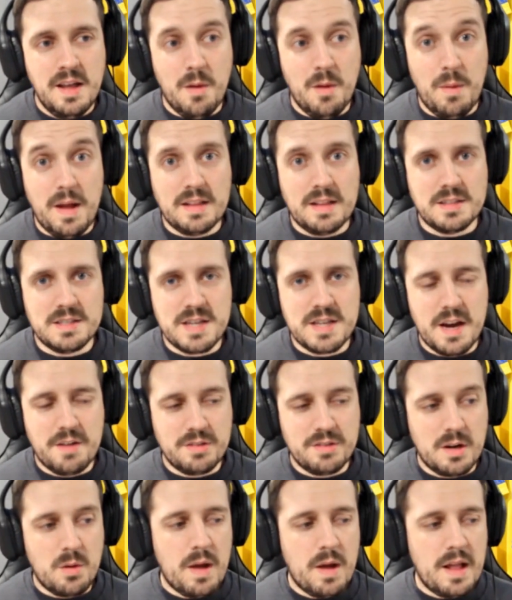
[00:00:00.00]

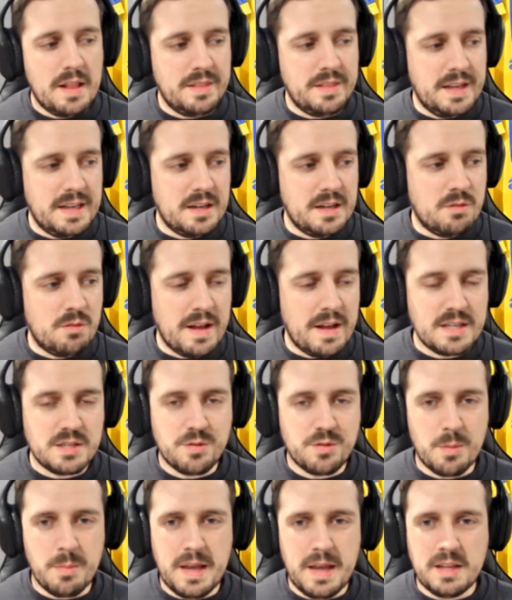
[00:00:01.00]
well-deserved and a well-needed
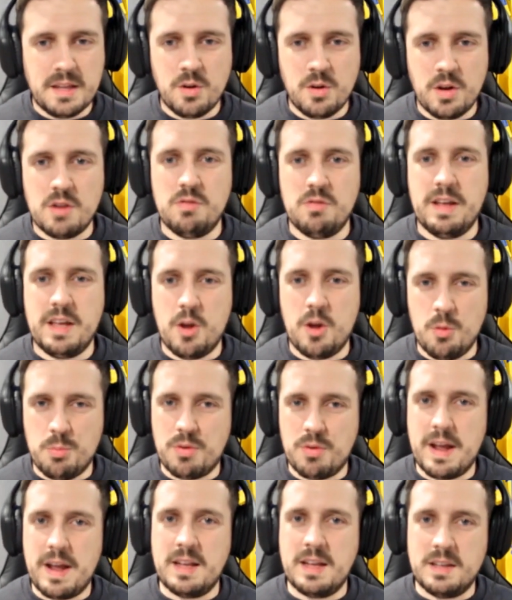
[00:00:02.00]
rest for me to kind of
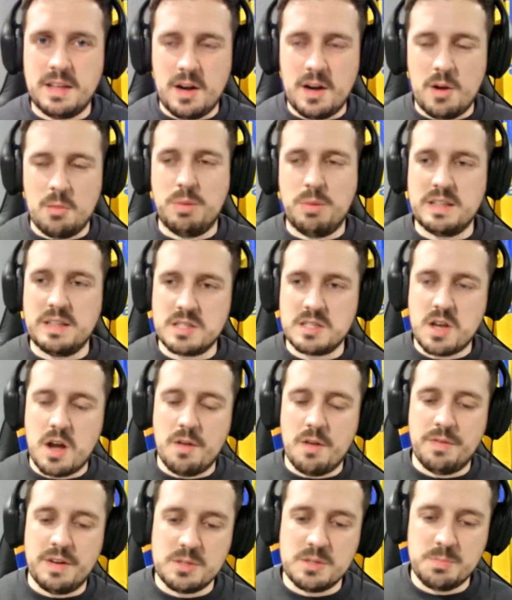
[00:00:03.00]
recuperate and, build his
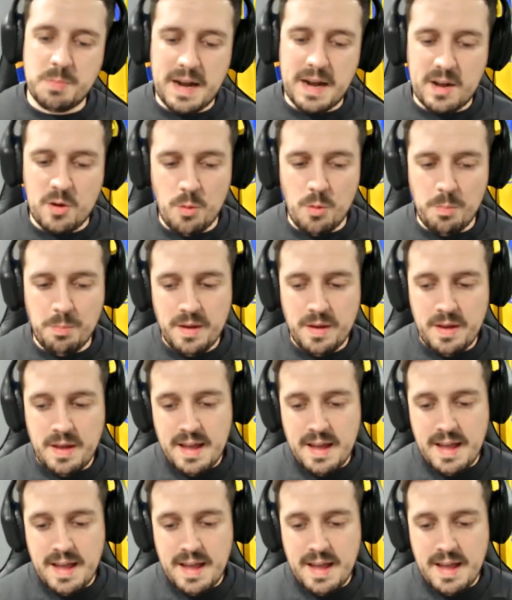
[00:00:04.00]
confidence back up.